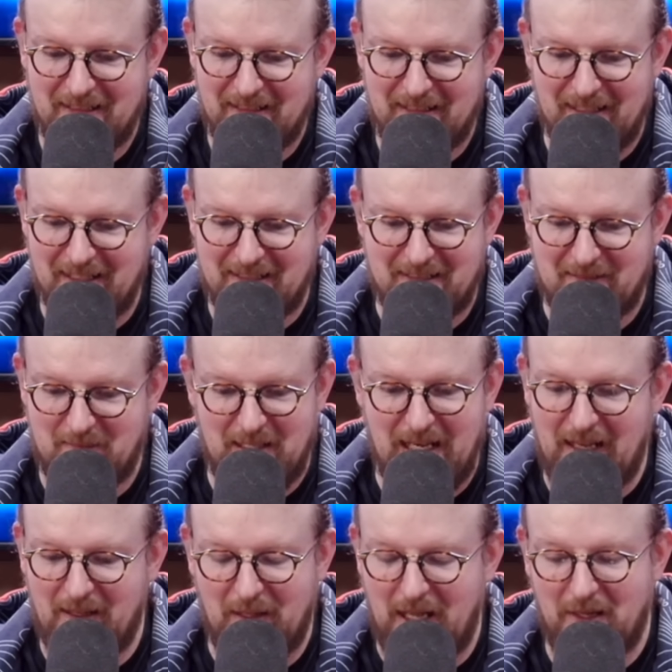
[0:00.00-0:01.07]
It's...
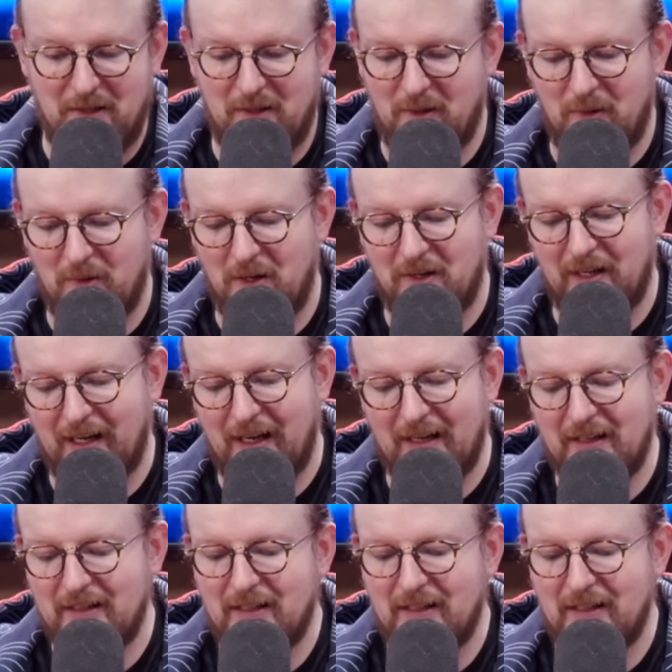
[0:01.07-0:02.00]
Yeah, I don't know. Okay.